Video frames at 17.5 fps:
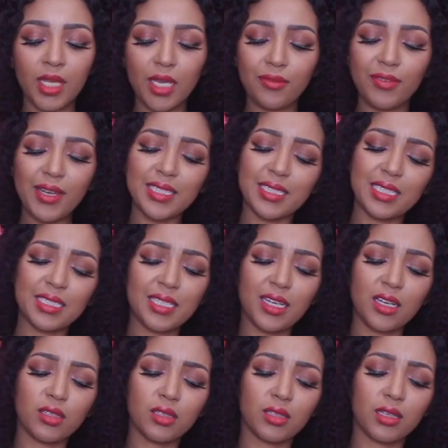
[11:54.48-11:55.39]
if I
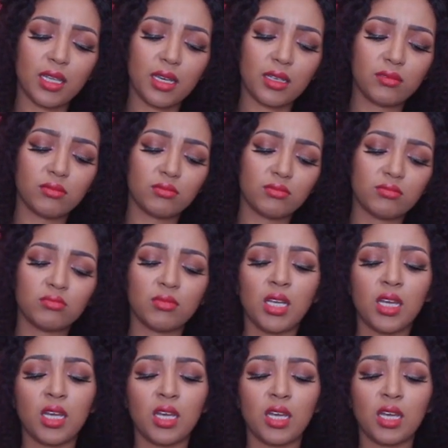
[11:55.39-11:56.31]
detail the thing,
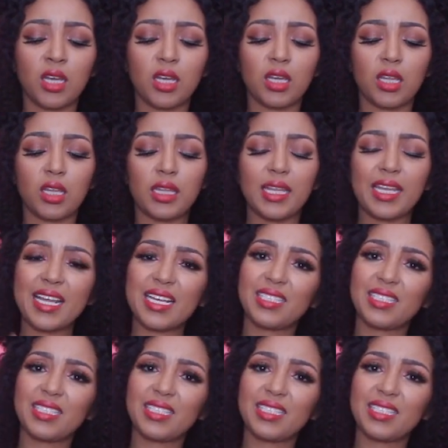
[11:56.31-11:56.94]
then